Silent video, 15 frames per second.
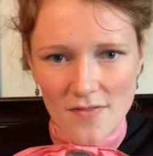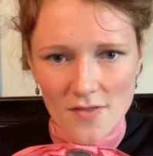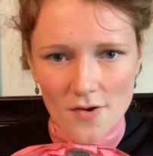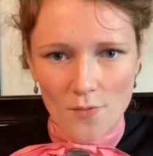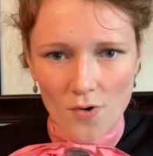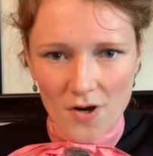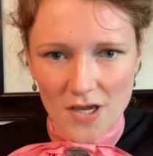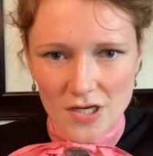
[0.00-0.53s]
the
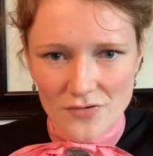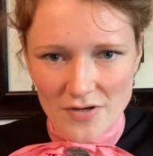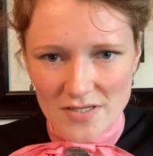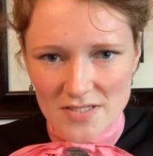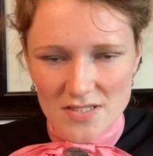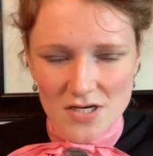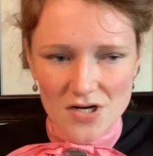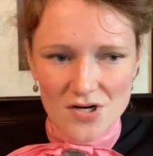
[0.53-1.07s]
working dress
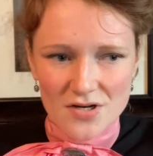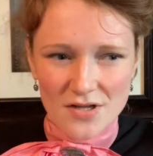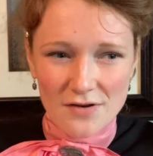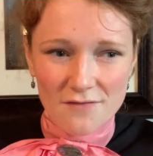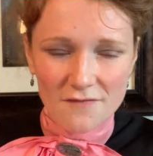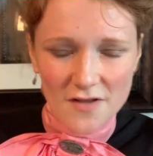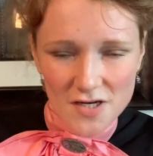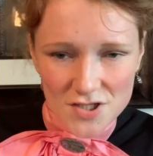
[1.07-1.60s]
skirt
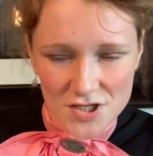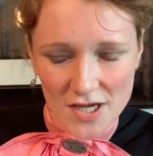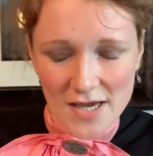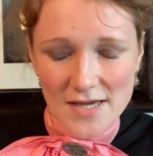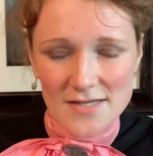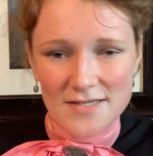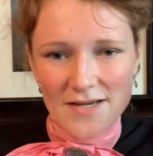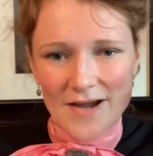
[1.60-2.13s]
and finishing it,